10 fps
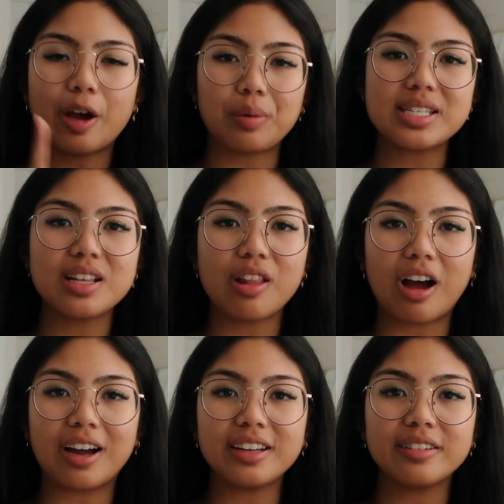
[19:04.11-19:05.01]
That was a
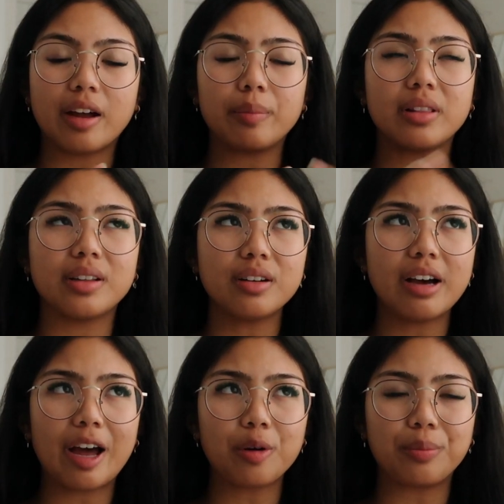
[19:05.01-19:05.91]
lot. I'm a little
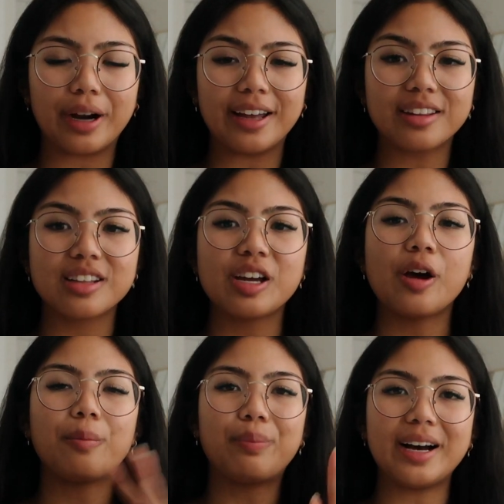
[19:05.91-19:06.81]
out of breath,
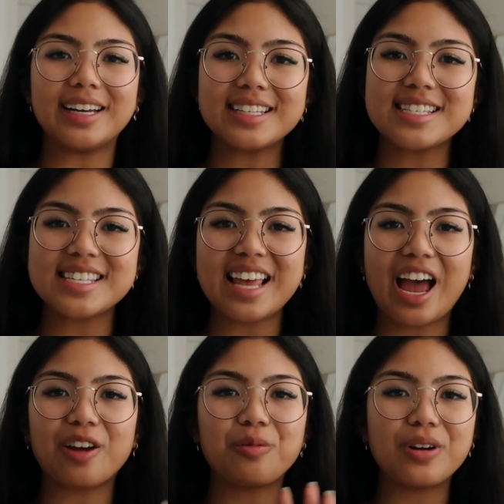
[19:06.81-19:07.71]
But
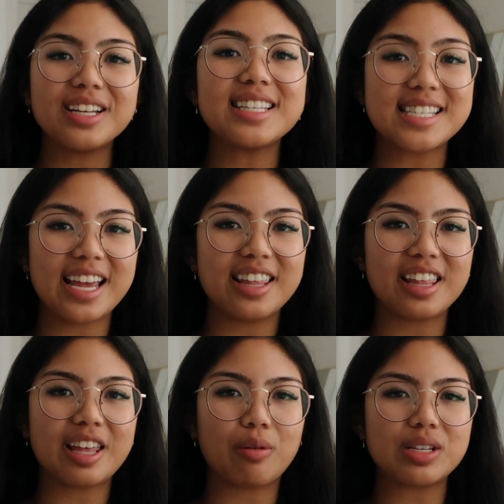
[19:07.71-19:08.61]
I would say
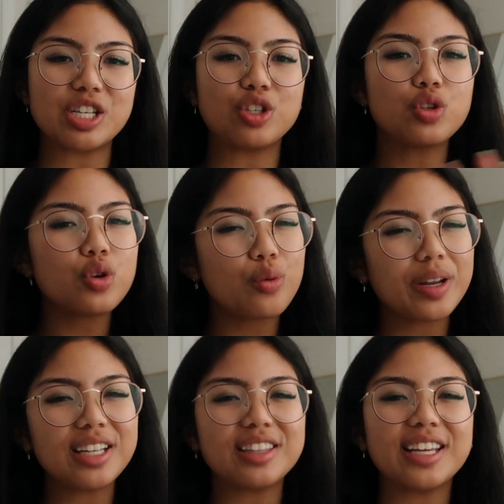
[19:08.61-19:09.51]
that wasn't too
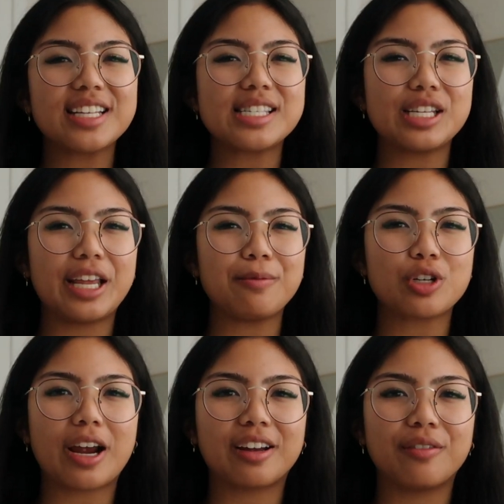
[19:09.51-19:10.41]
many things to keep
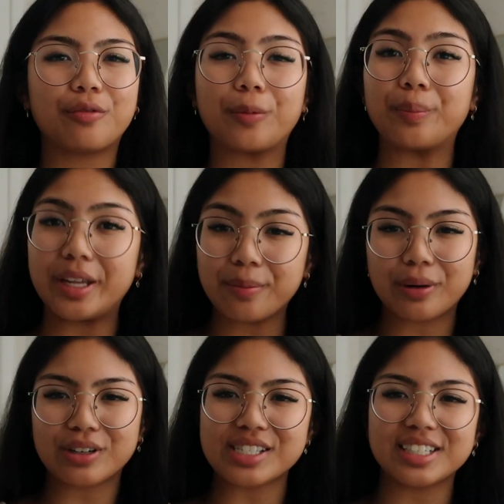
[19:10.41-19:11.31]
track of for me
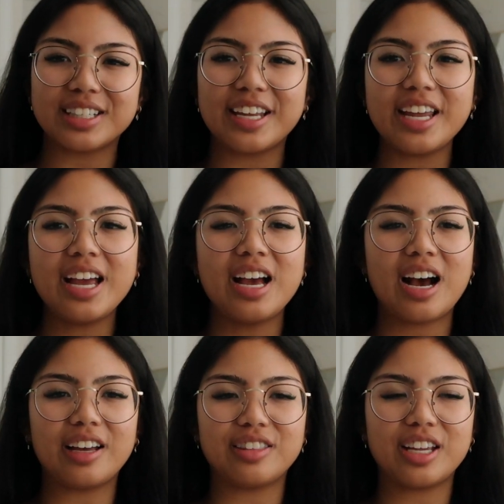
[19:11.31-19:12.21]
personally.
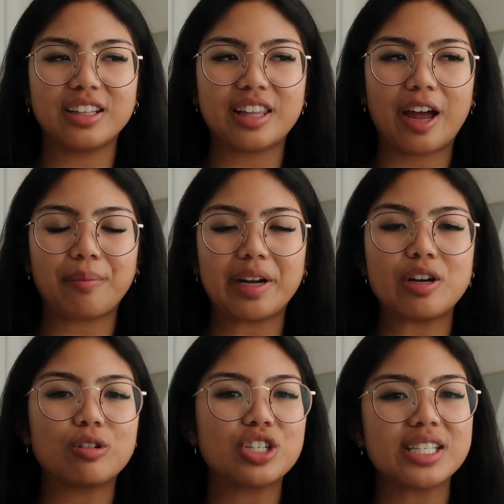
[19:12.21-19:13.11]
I think that my
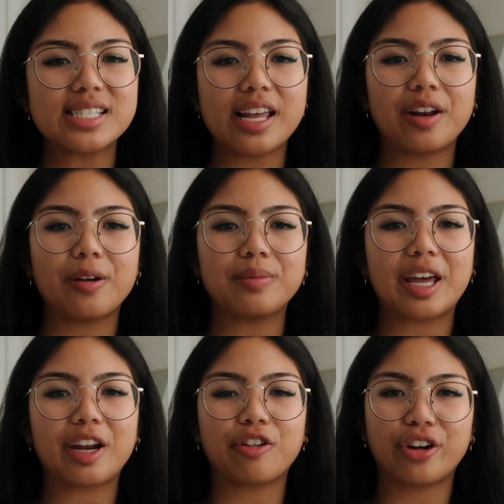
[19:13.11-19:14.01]
Notion setup
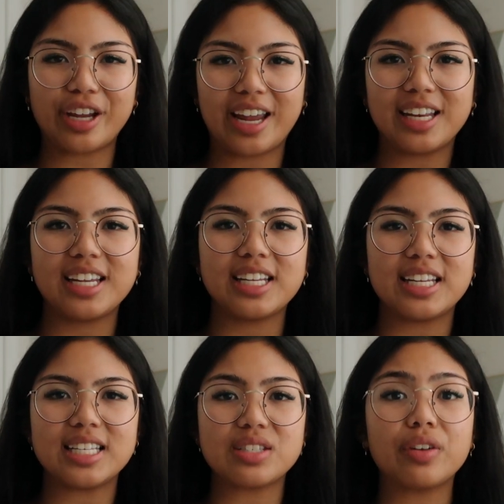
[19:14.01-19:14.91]
that I created
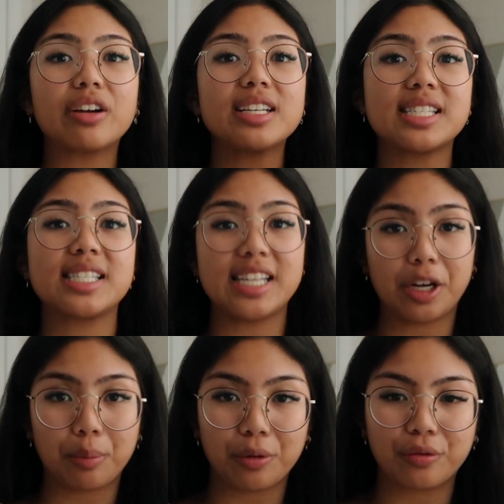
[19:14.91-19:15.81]
is very
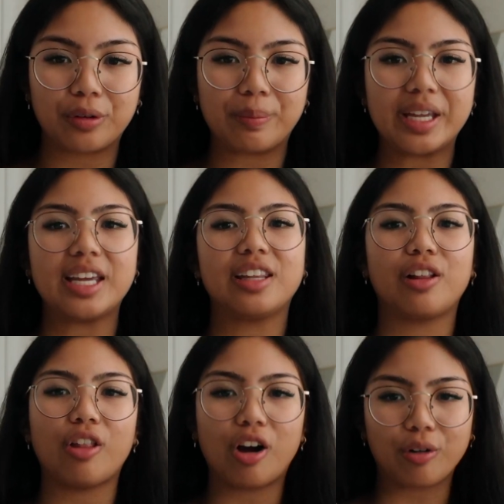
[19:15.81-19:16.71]
sustainable for me in the
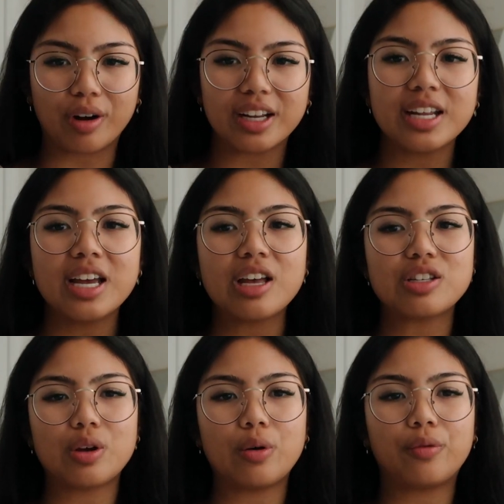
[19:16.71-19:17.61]
long run.
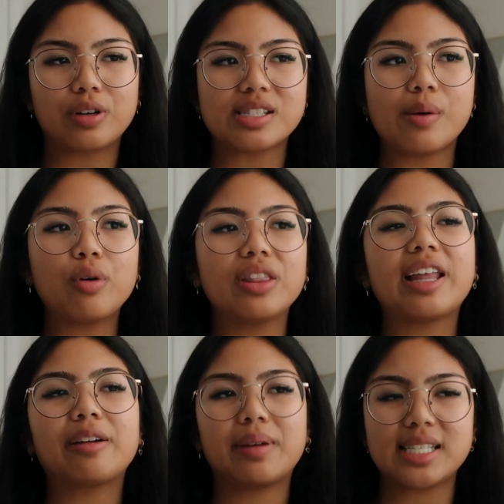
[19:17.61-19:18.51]
So for someone
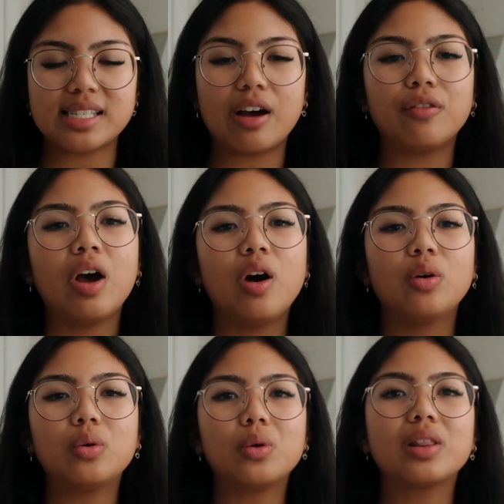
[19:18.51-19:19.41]
like myself
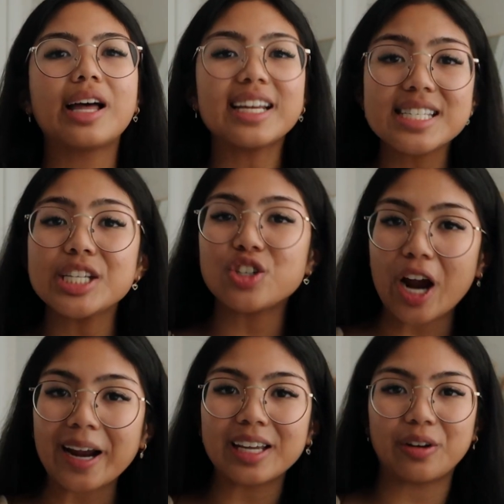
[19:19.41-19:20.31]
who likes to
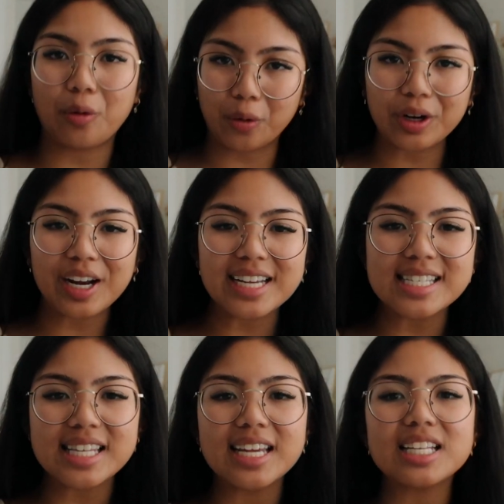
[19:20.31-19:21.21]
track and organize
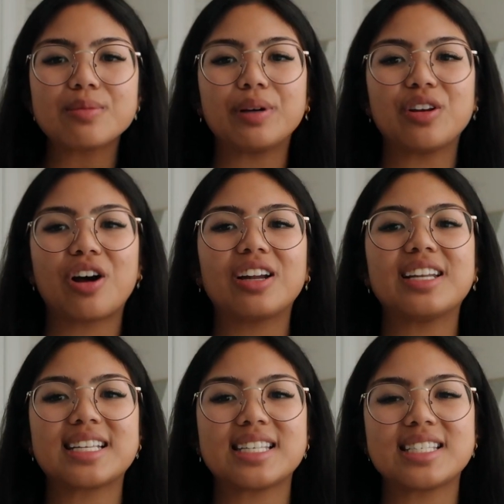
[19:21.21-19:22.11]
things, but not
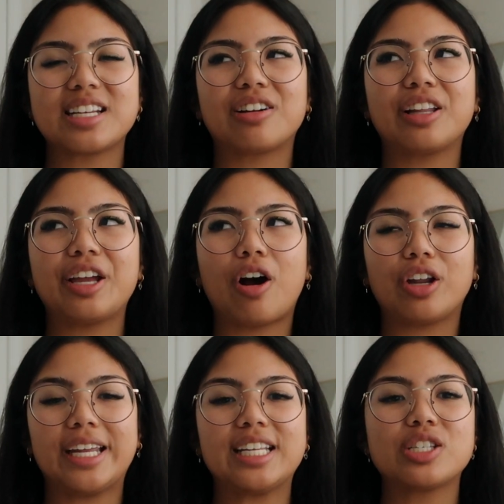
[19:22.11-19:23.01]
necessarily
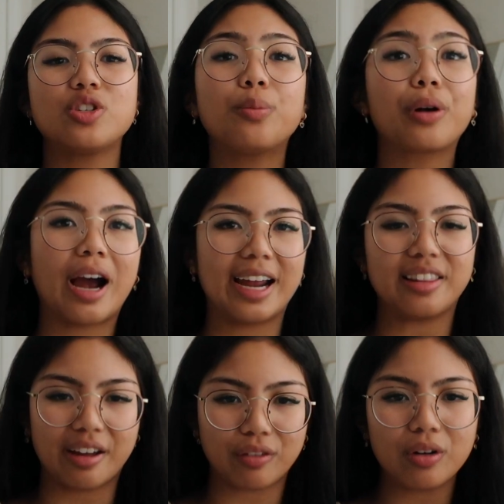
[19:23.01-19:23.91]
on a super high
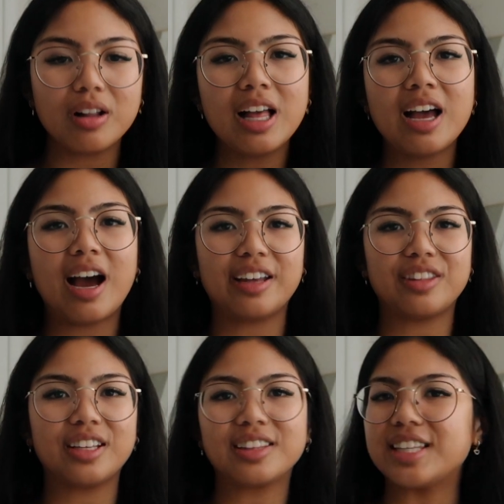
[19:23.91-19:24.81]
level, I
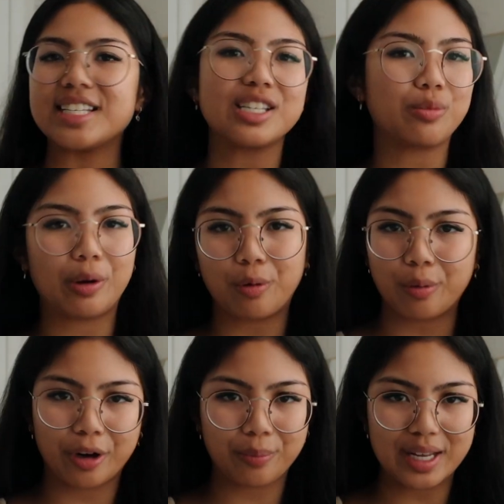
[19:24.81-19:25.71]
think this is what will
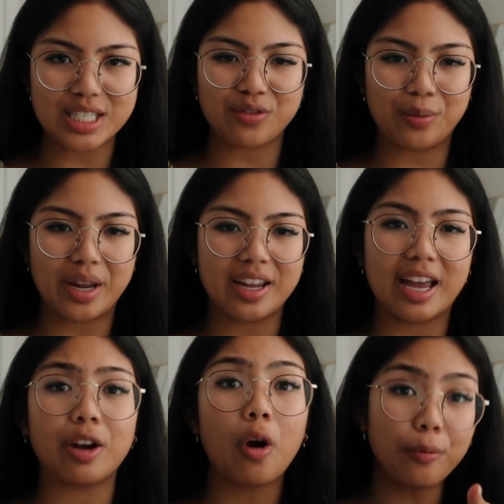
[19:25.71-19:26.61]
work best for me,
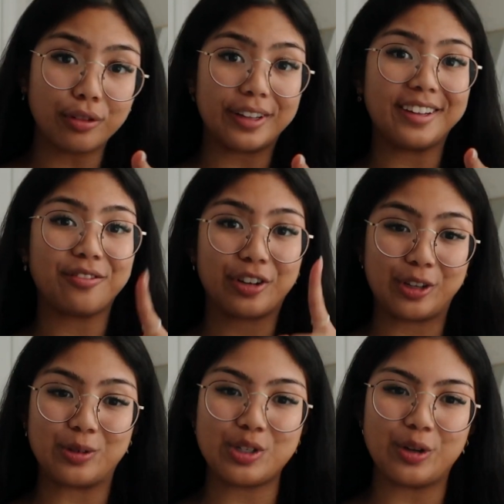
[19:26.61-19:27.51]
and hopefully for
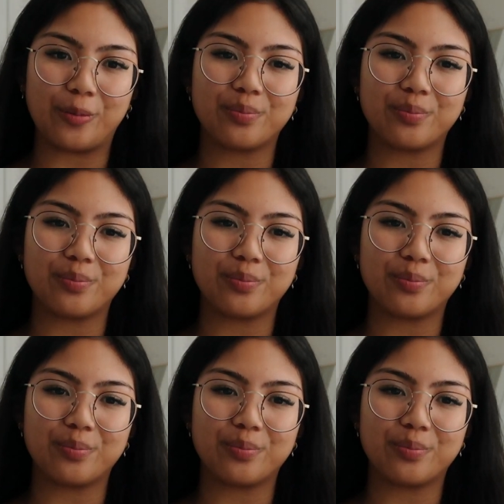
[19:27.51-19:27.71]
you too.